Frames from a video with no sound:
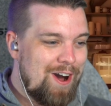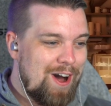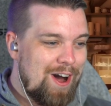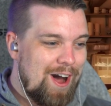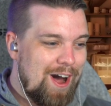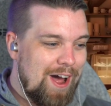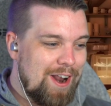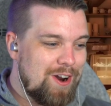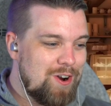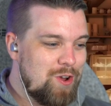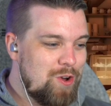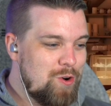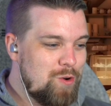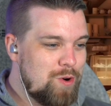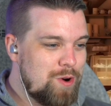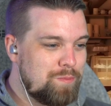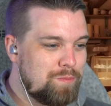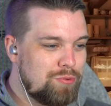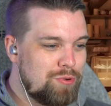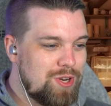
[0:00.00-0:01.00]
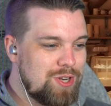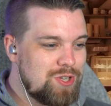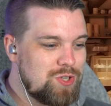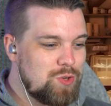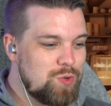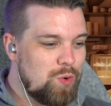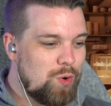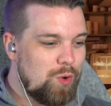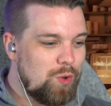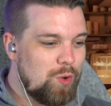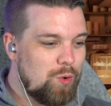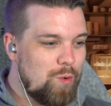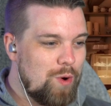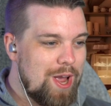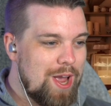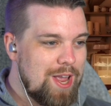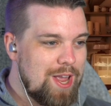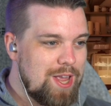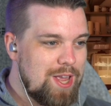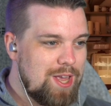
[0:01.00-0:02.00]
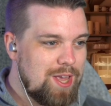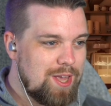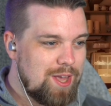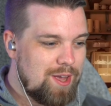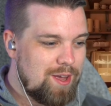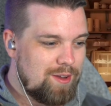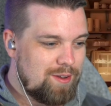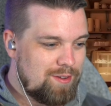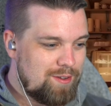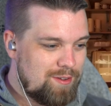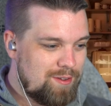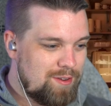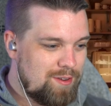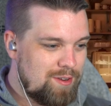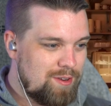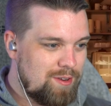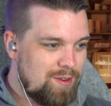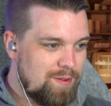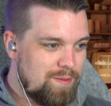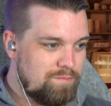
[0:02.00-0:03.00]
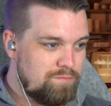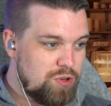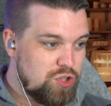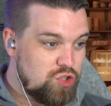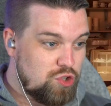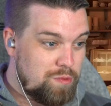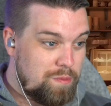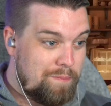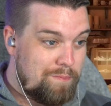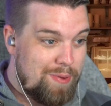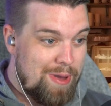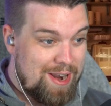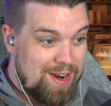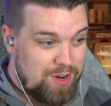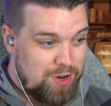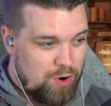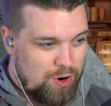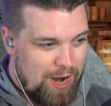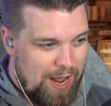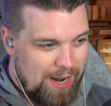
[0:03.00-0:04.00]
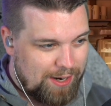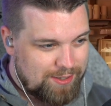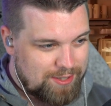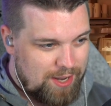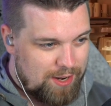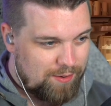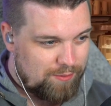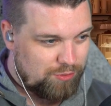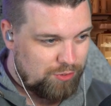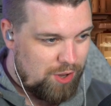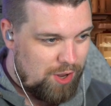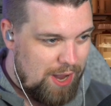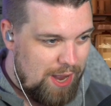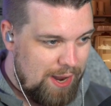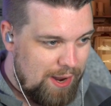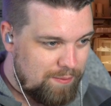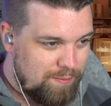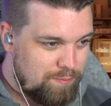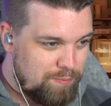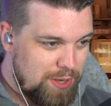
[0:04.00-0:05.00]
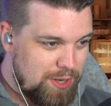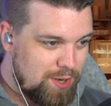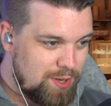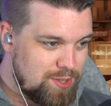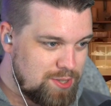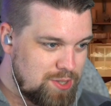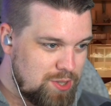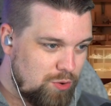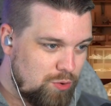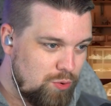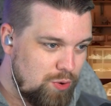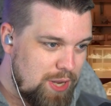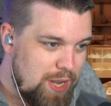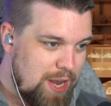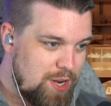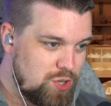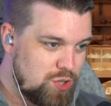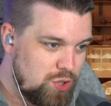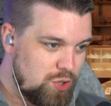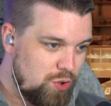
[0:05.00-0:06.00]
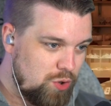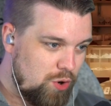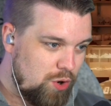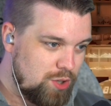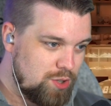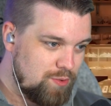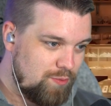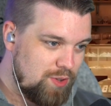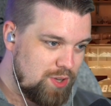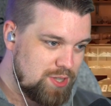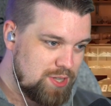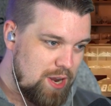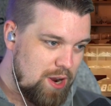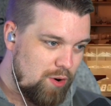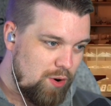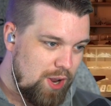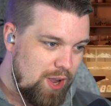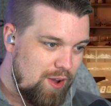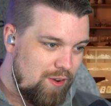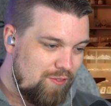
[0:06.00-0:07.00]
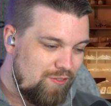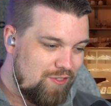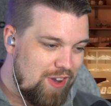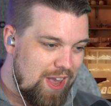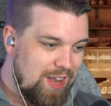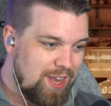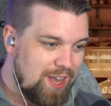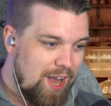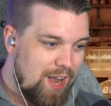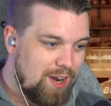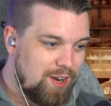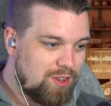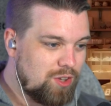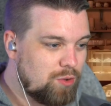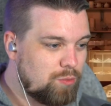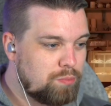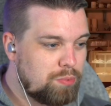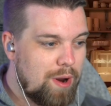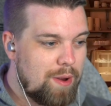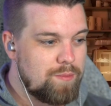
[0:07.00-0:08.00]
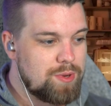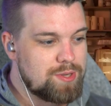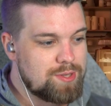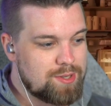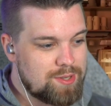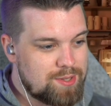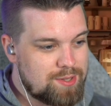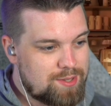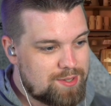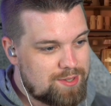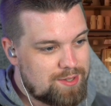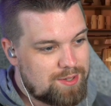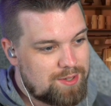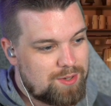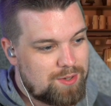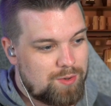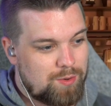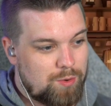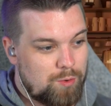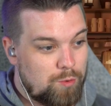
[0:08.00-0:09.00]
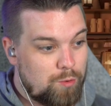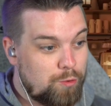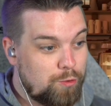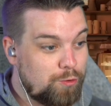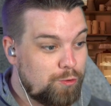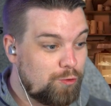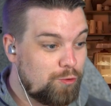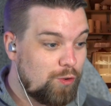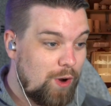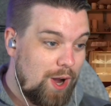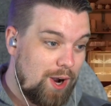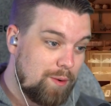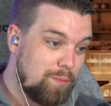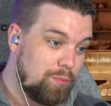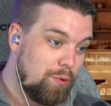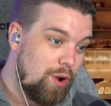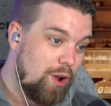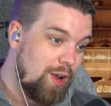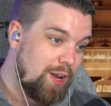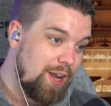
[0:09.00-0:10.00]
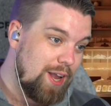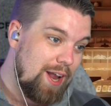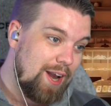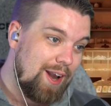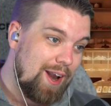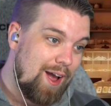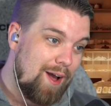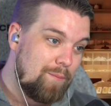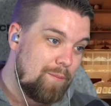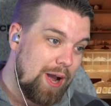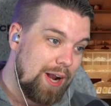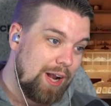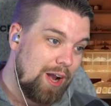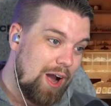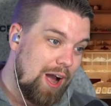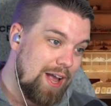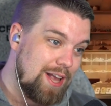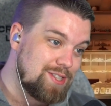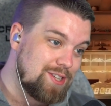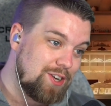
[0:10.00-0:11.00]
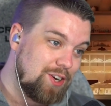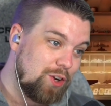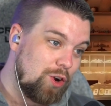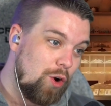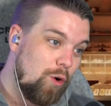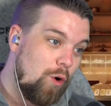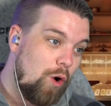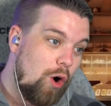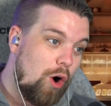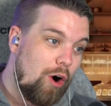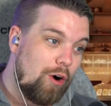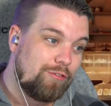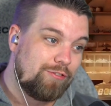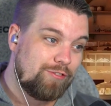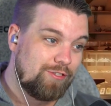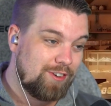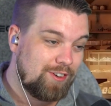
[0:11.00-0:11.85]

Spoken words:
I don't know what brings you all the way here, but you better not act out of line because the creation gods of this area have vacated the premises. Fuck, bro. Yeah, nah, my guy is gonna go off.